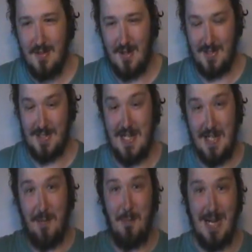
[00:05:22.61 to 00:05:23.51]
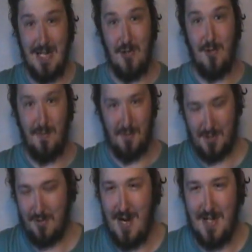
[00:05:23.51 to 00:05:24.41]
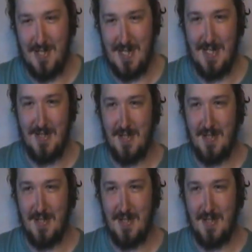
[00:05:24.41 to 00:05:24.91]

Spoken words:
I just needed to make it all from scratch again,